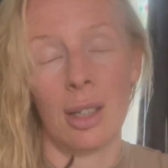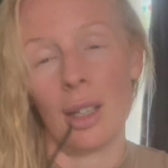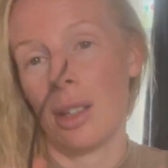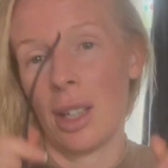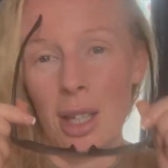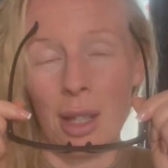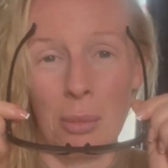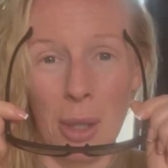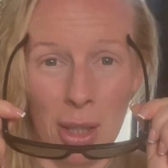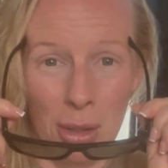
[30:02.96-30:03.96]
Okay, they
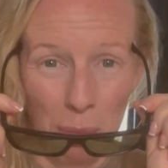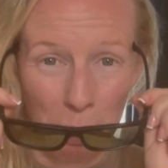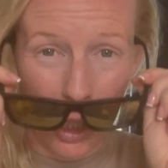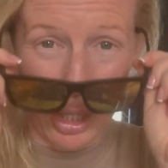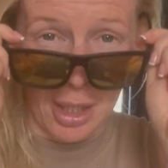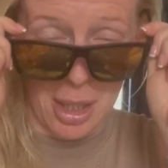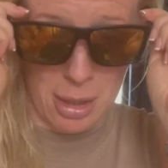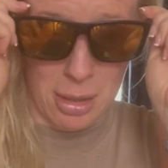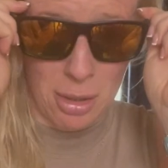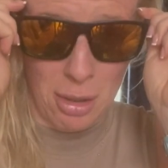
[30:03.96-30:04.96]
might not be
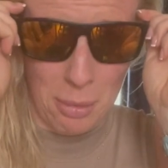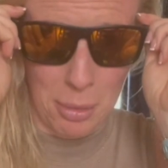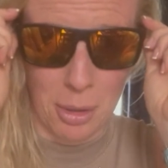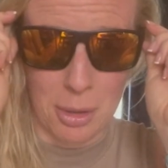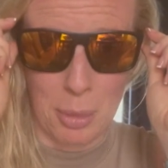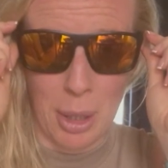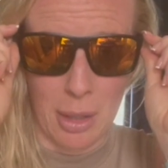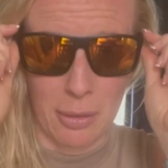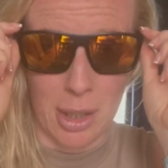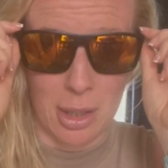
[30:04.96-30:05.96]
like top-notch
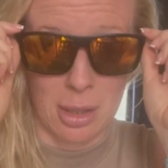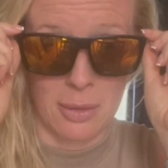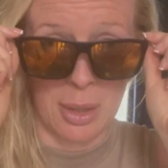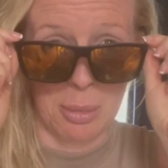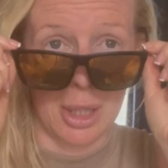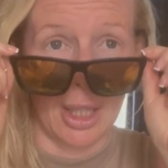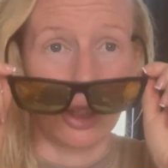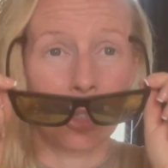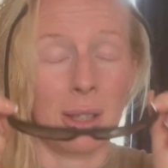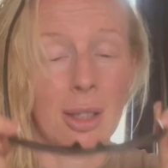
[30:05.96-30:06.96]
perfect UV
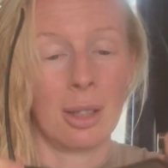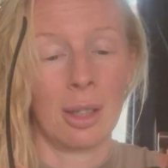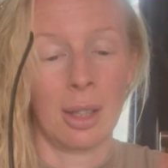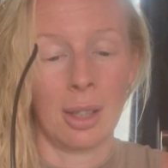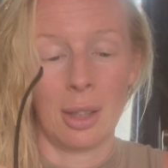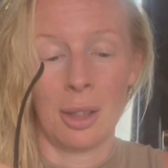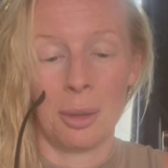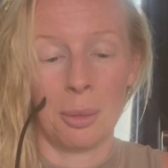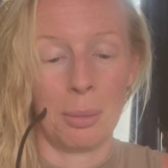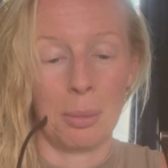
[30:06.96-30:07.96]
protection,
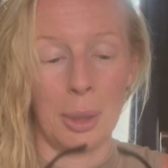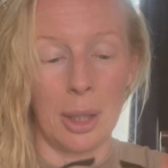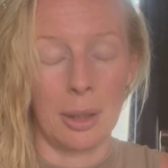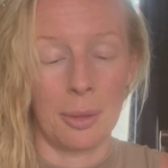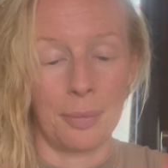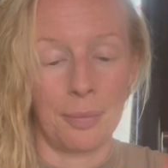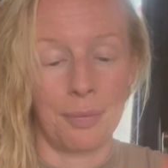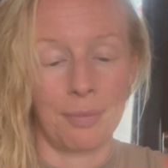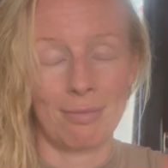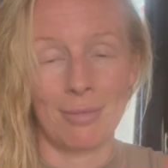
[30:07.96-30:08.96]
but
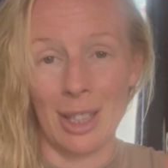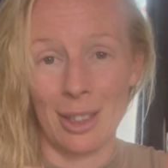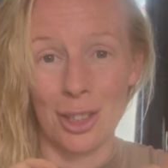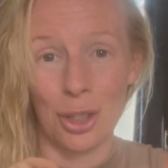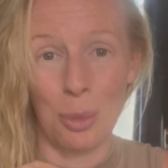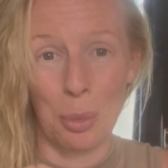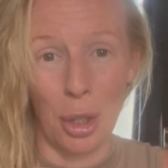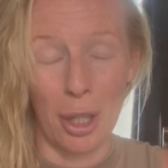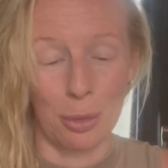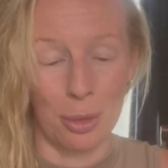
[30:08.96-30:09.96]
they do me
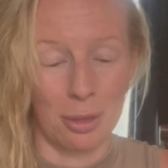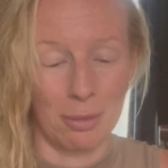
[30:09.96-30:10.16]
proud.